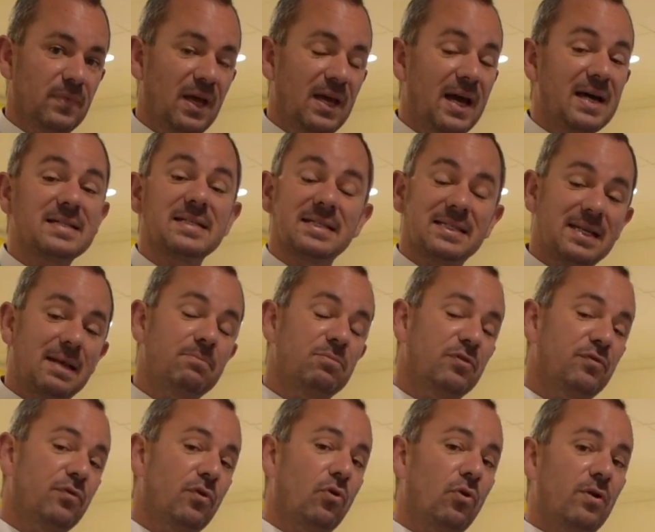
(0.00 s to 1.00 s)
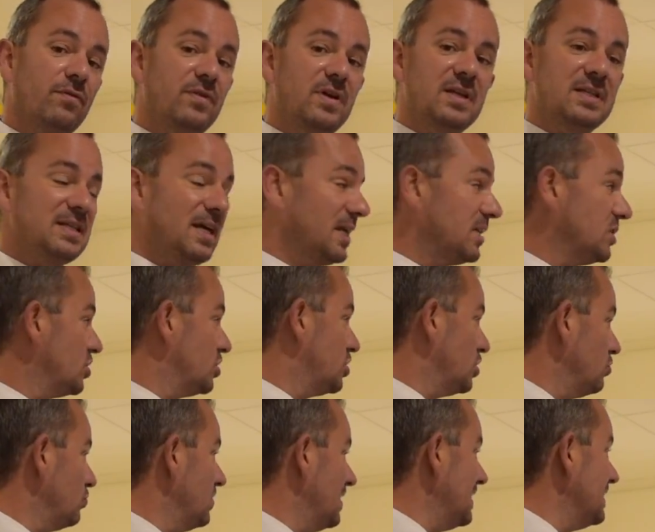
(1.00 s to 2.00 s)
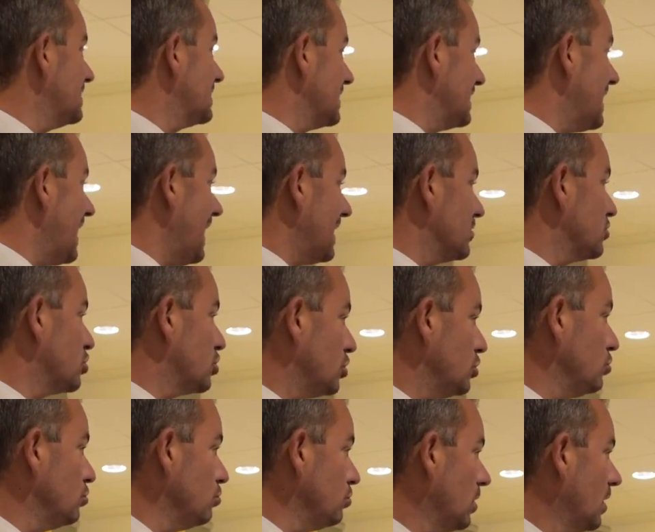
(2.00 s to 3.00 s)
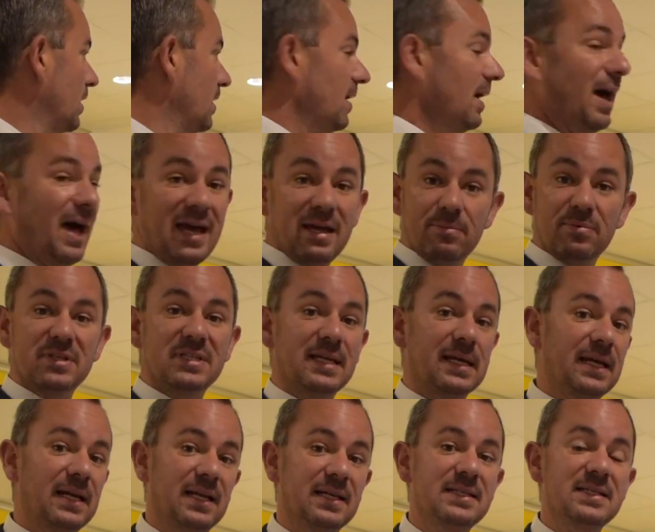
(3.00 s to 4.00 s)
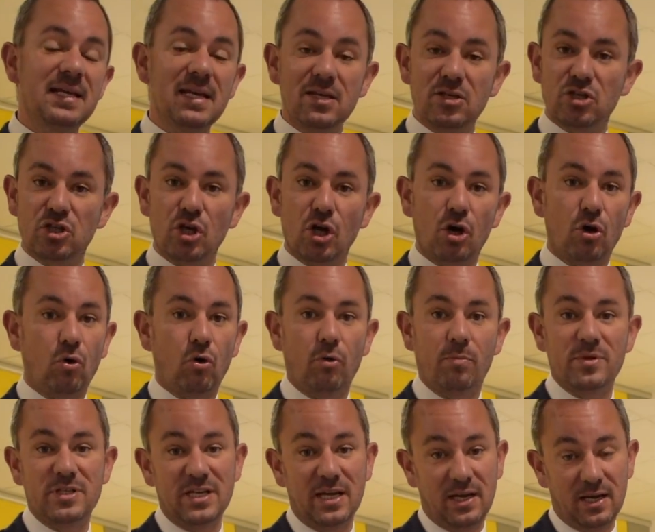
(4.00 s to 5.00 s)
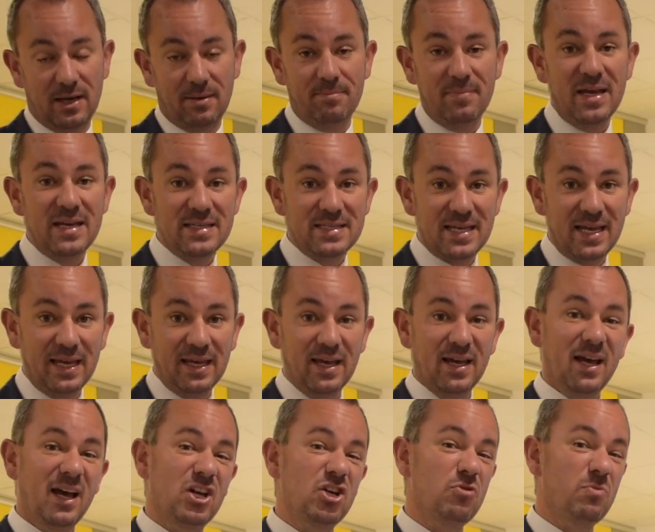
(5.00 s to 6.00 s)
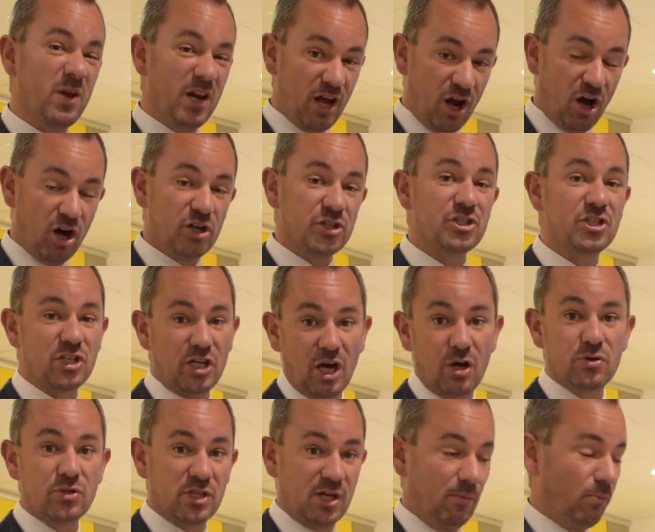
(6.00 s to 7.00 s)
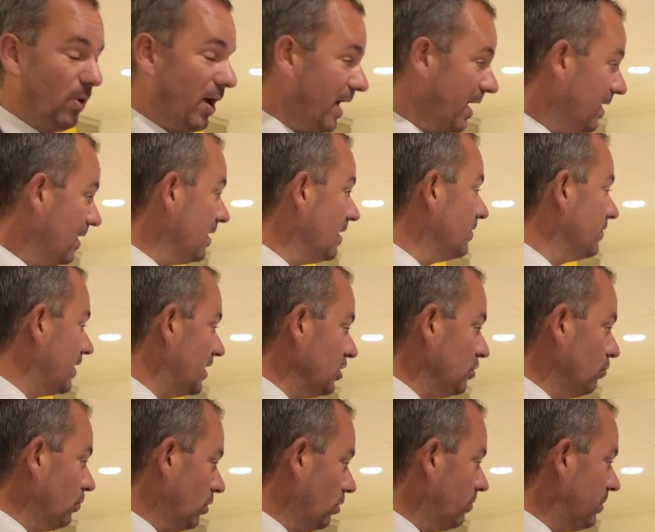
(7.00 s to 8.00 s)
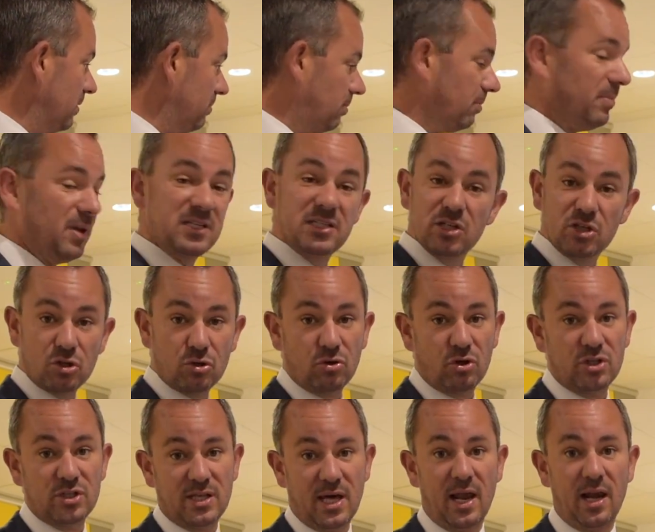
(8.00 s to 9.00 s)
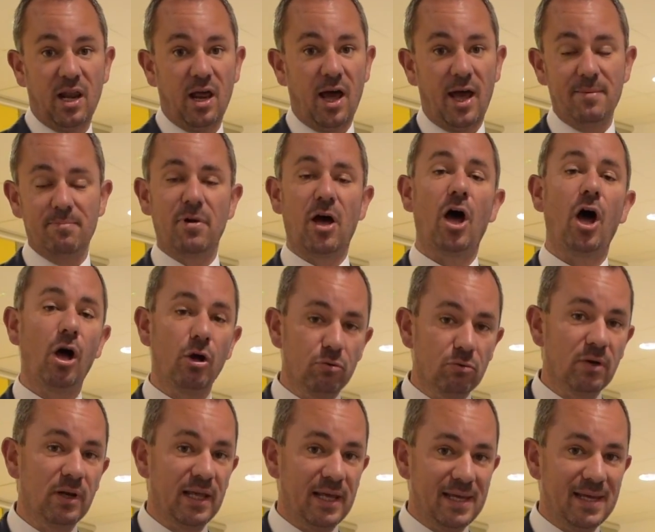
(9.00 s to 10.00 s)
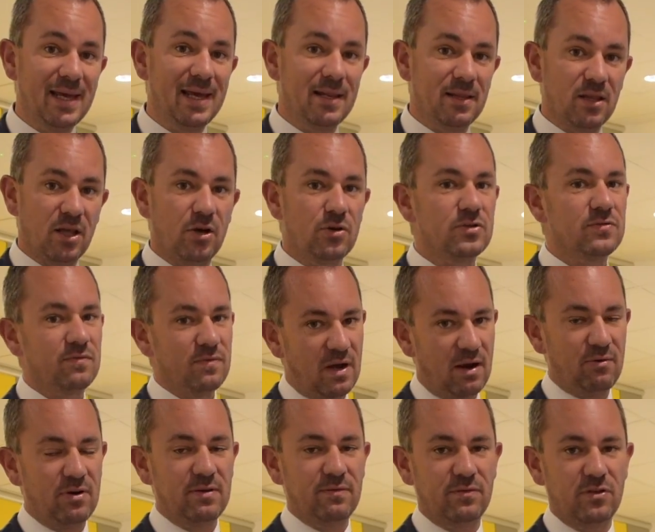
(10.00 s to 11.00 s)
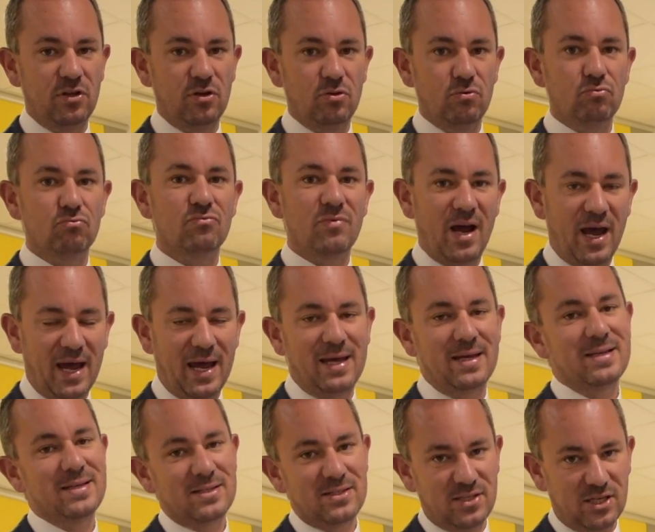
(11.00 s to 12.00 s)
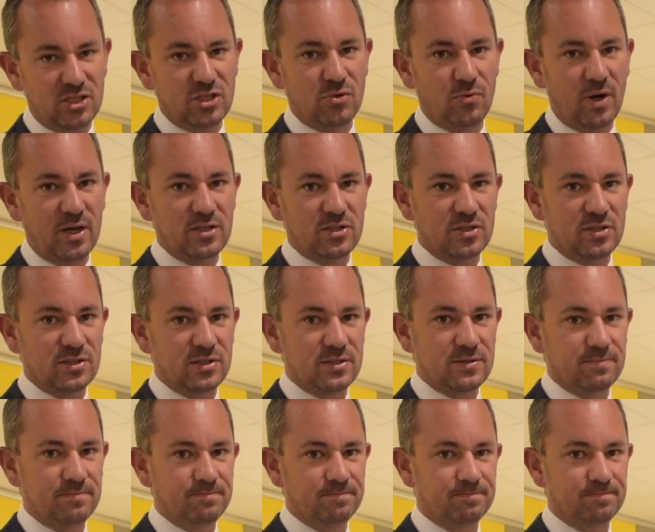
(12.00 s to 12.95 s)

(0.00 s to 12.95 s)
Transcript: As I said before, if year 10s do need to get to a particular teacher or a particular meeting and you've been asked to go somewhere, then you will be permitted to cross that line, but only in those very few rare situations.